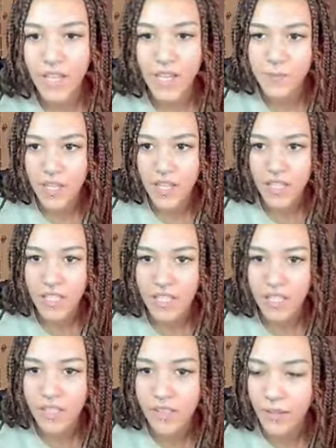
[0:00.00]
has
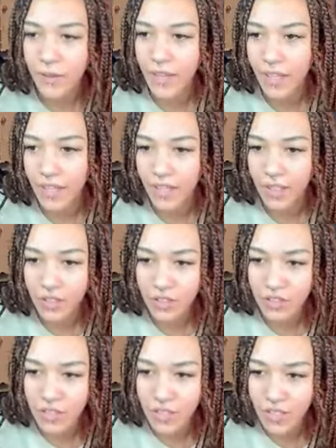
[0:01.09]
begun. Okay.
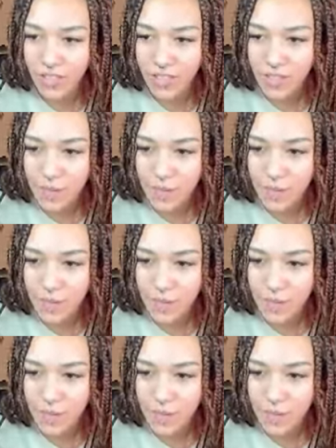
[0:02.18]
Oh, look at this